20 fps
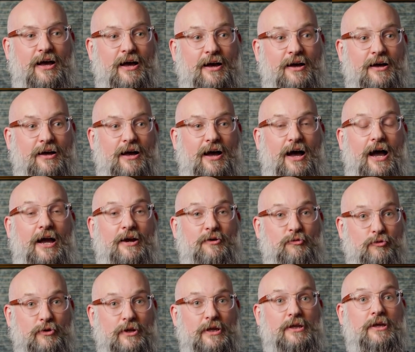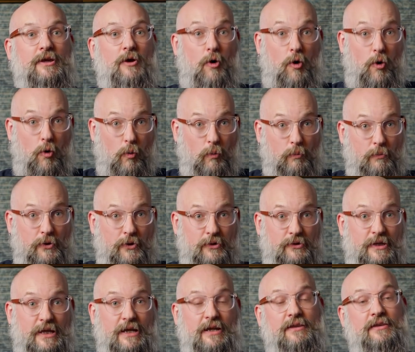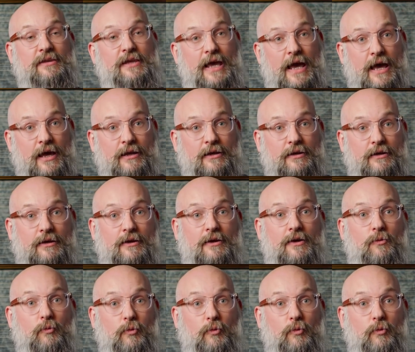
Uh, I really hope that in the end,